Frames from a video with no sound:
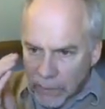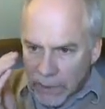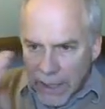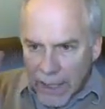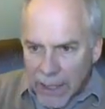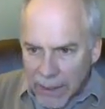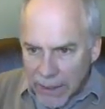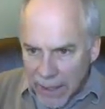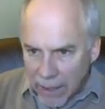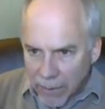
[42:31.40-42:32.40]
K on
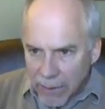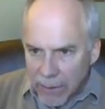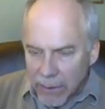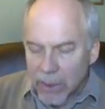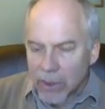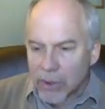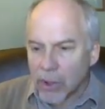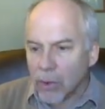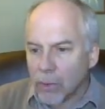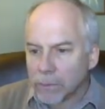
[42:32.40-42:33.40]
down.
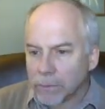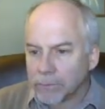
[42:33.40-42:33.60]
So